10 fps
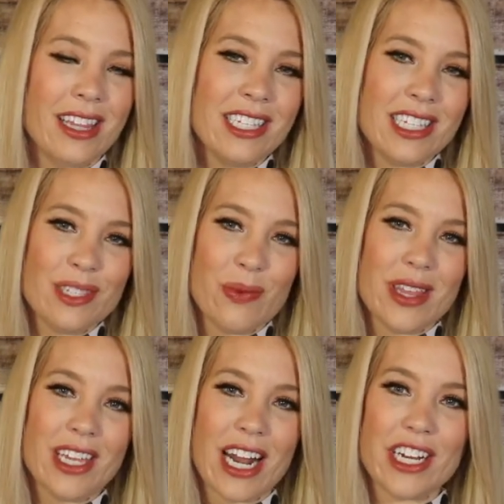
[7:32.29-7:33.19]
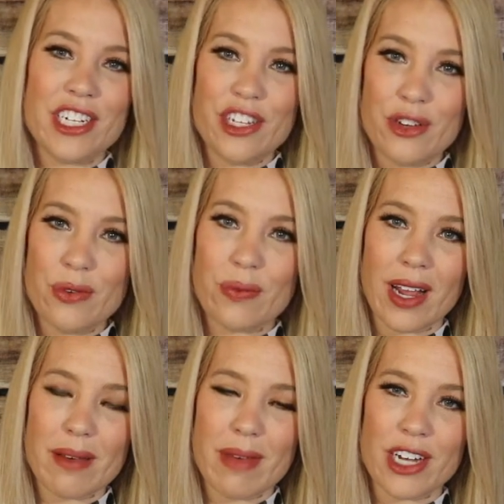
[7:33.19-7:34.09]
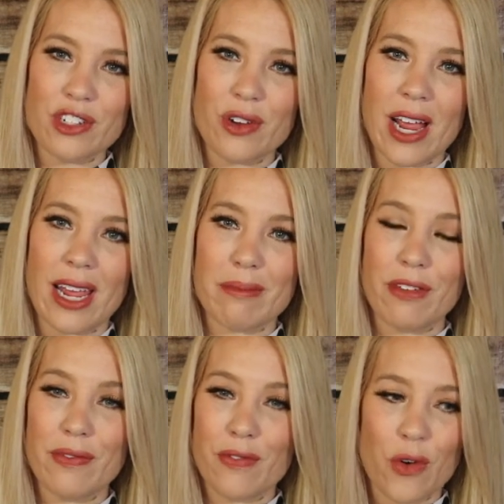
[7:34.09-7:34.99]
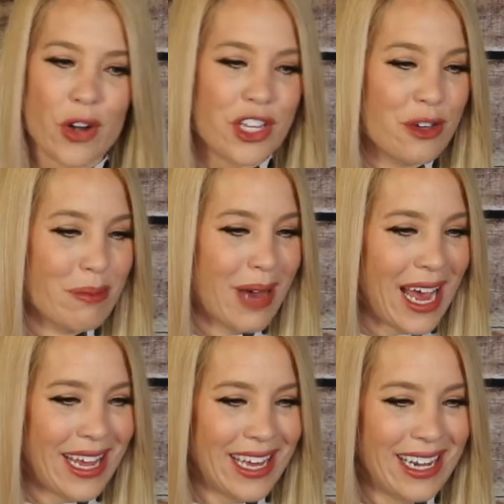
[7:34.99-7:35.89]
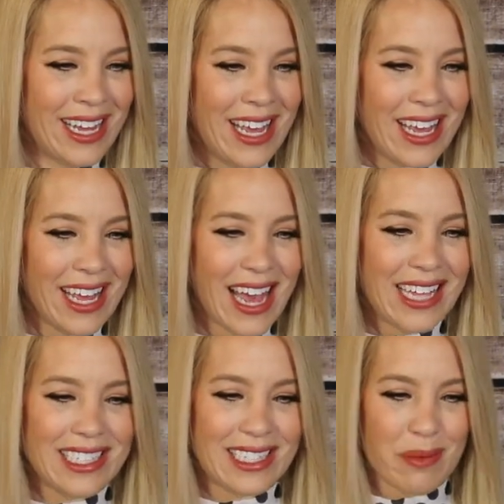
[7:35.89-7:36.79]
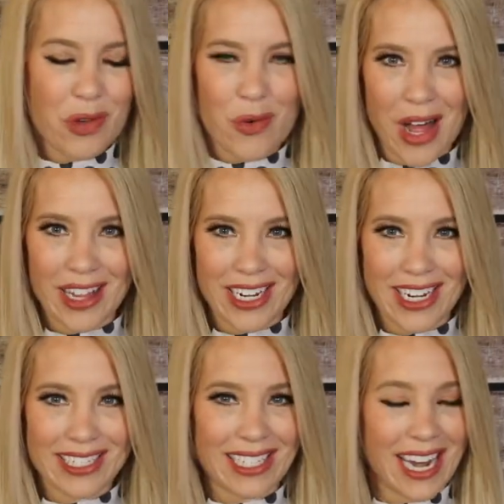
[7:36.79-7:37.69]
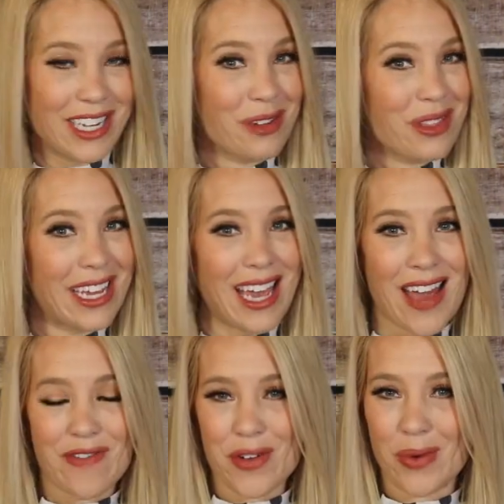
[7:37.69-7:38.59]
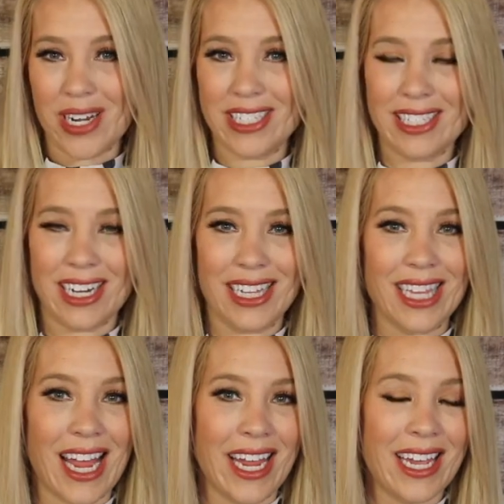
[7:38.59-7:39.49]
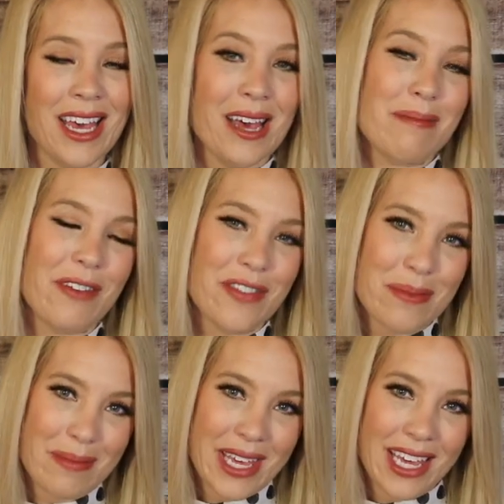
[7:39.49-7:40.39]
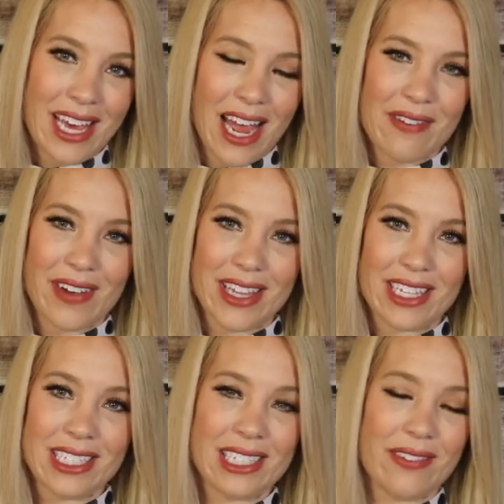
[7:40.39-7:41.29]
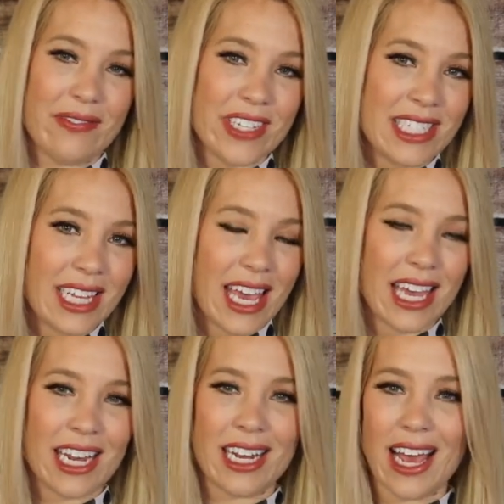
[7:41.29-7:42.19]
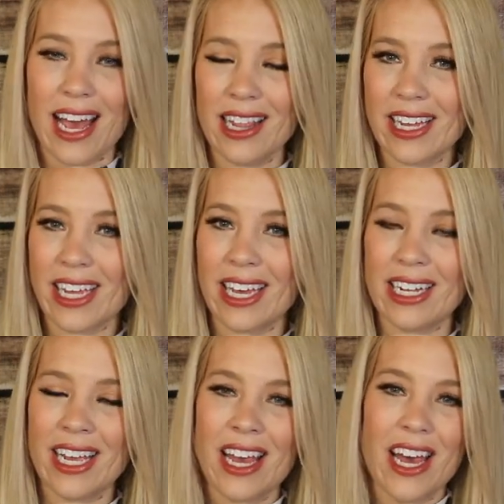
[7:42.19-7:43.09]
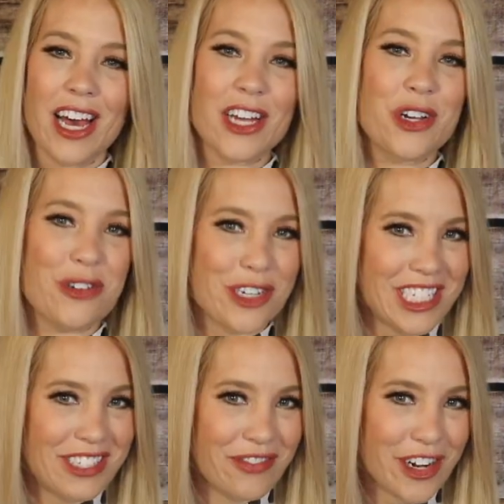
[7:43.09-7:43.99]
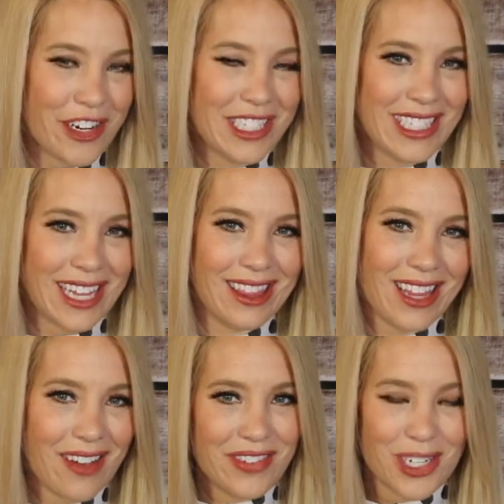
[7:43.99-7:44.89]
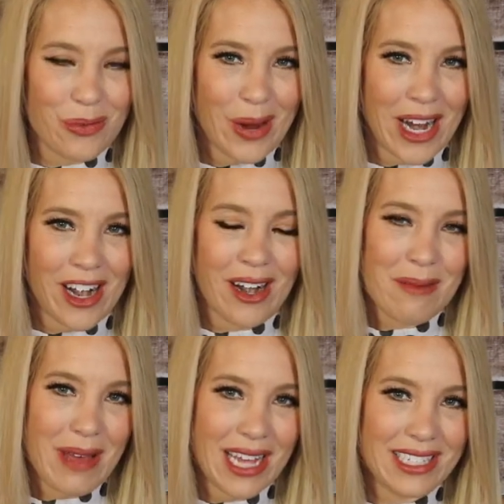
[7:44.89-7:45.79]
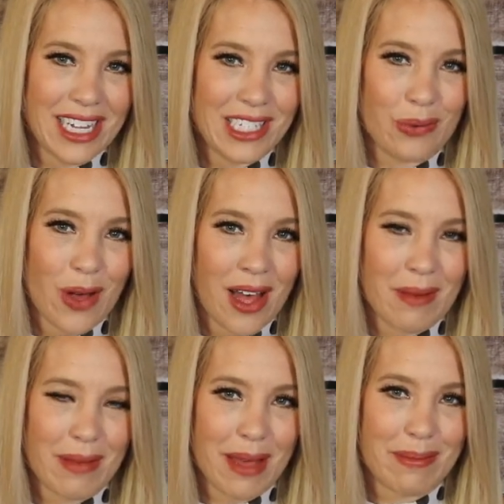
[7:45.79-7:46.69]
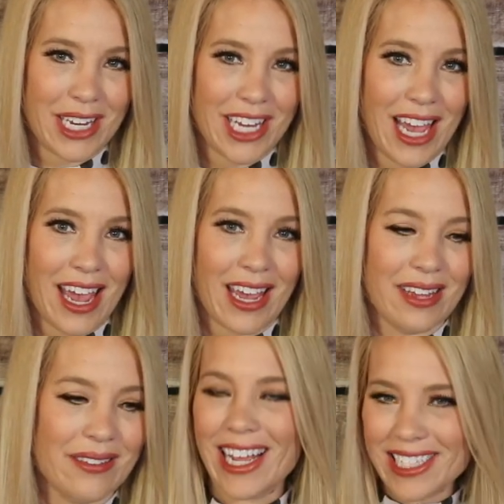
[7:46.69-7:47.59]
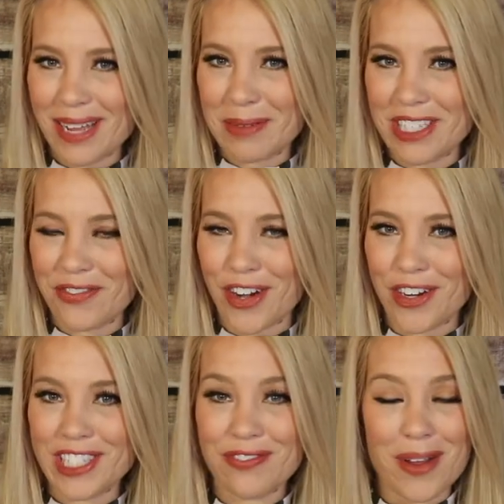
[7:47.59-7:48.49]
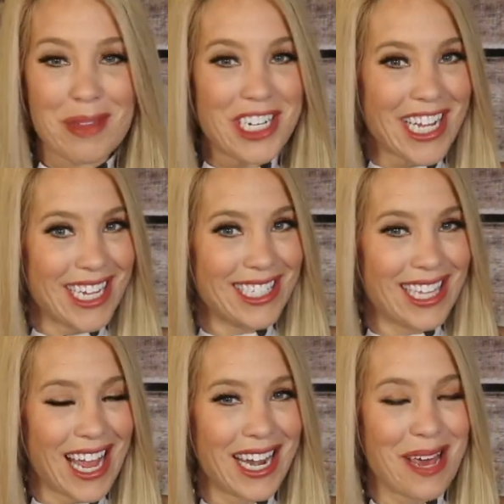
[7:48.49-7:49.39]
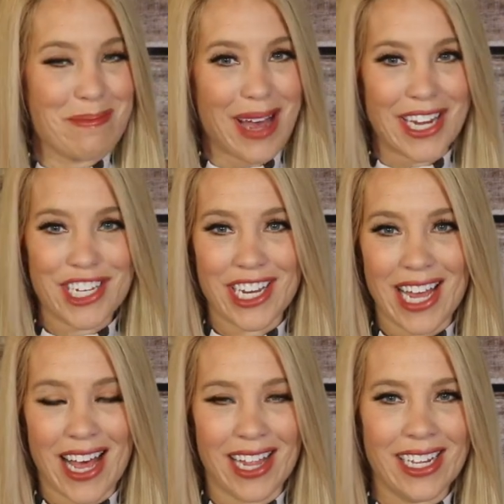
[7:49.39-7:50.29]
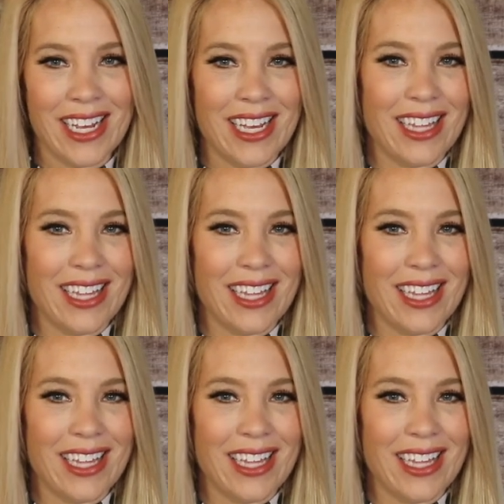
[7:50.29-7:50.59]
This is one that I do recommend trying before you buy it. It has some qualities that I don't think everyone is gonna like, but for me, I find this sophisticated, elegant, a gorgeous fragrance I love to wear. Soir by BDK. Next up is a fragrance from the Chance line by Chanel.